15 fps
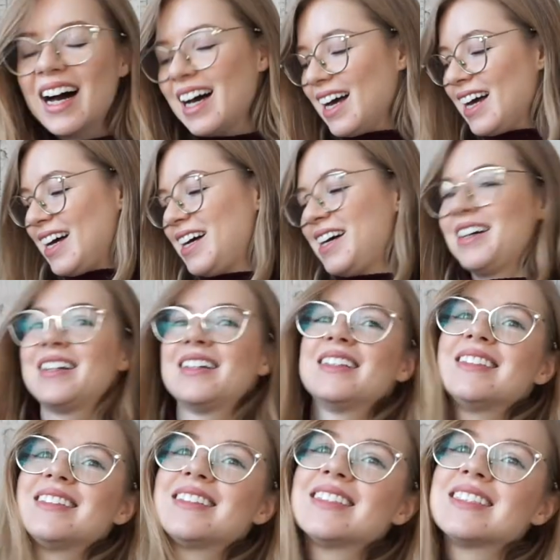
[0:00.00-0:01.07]
uh,
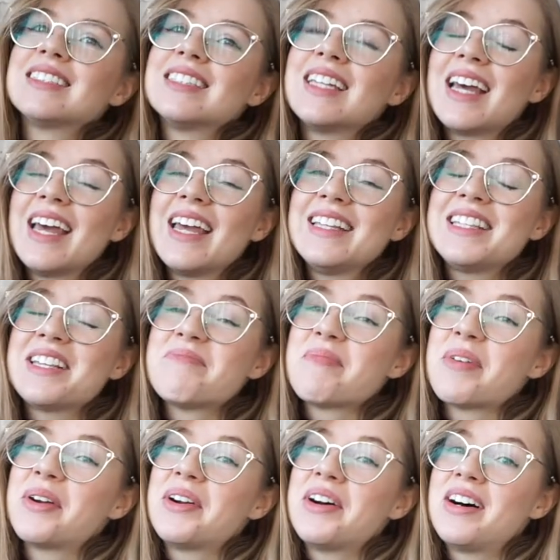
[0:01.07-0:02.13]
it's a
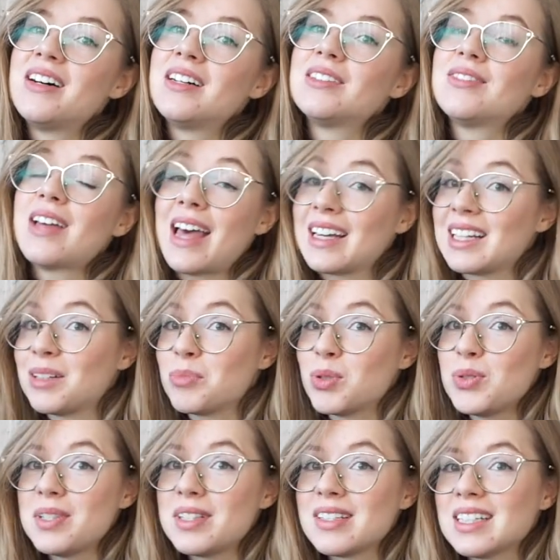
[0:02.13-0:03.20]
pair of ankle
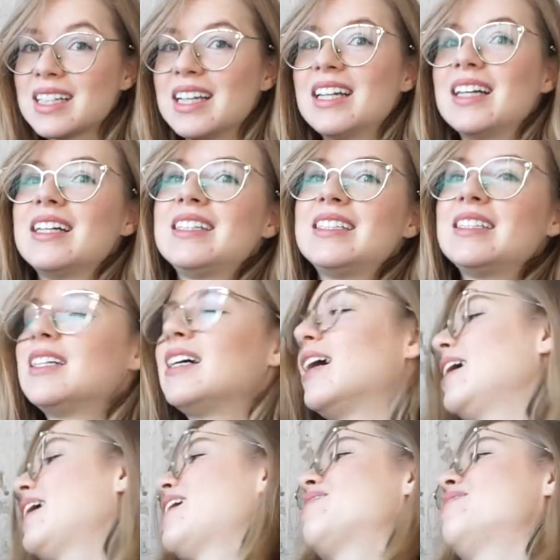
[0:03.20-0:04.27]
boots. I
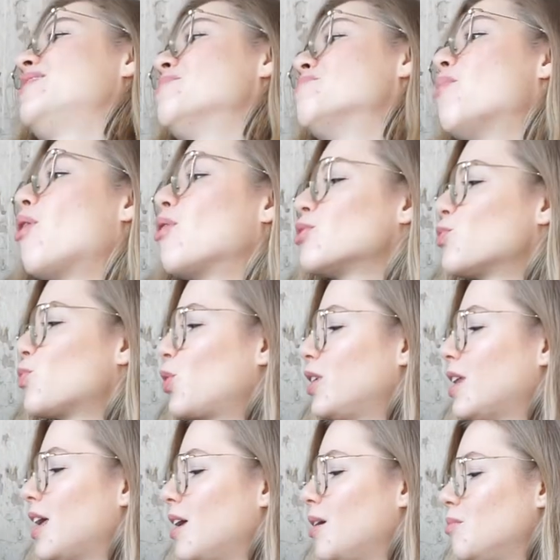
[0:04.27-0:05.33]
have the box for
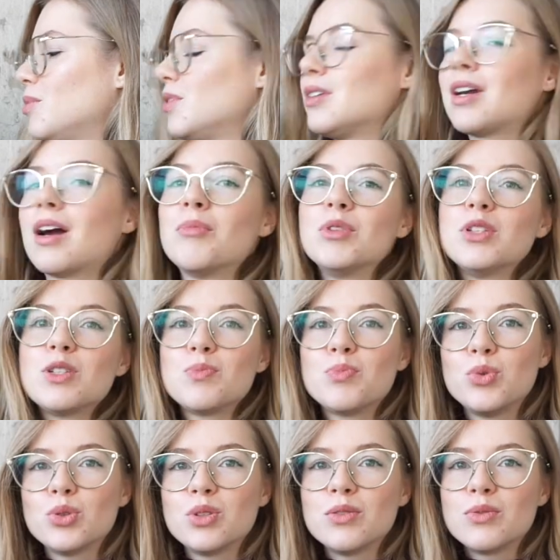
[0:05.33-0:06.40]
them to come in this
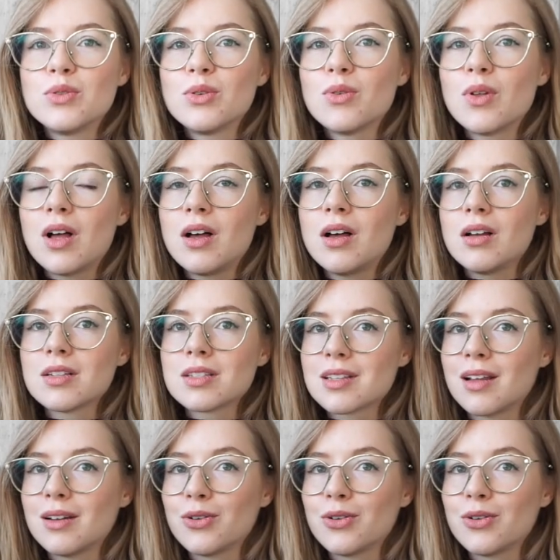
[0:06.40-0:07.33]
beautiful uh, Saint